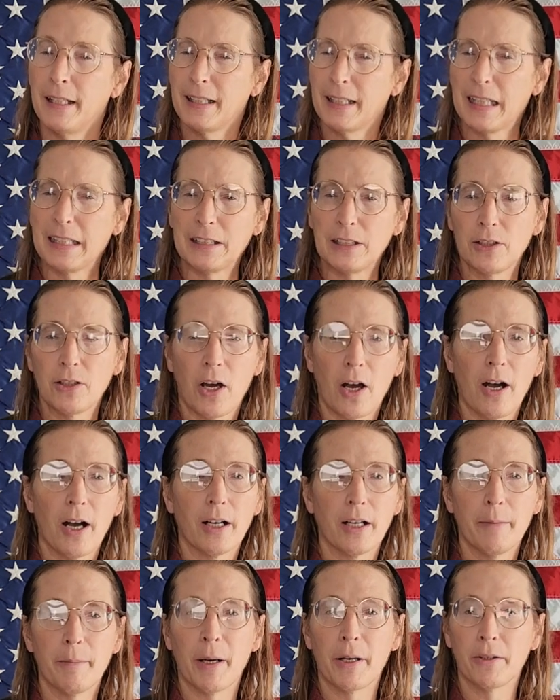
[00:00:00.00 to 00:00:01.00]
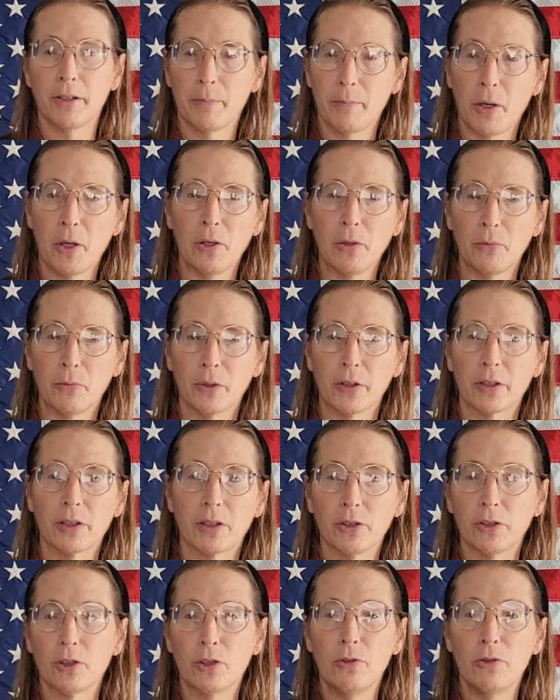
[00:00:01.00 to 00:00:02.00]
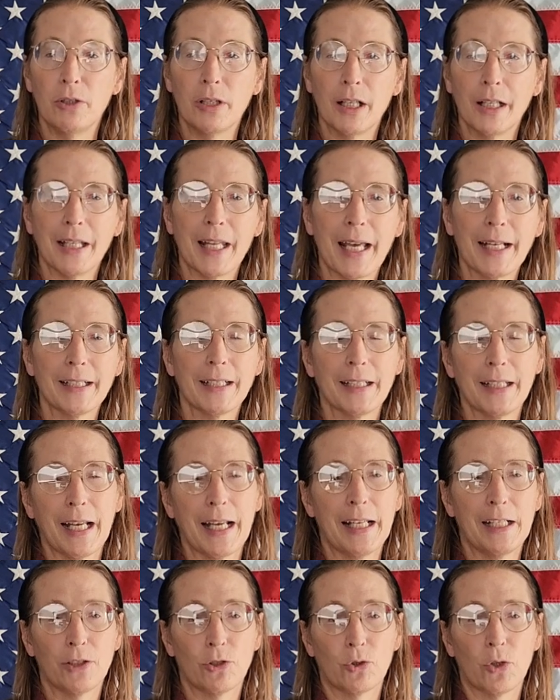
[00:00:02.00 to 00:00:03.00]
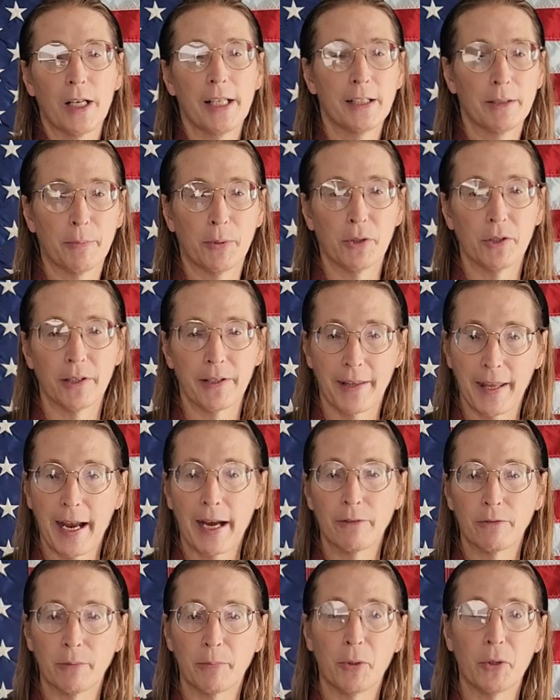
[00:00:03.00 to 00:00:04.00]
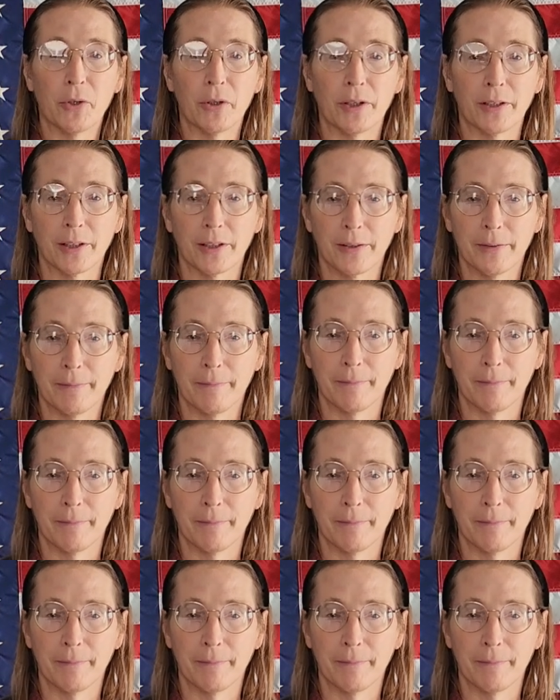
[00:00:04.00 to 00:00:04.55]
Let's talk about the poll workers who collect and transport that report.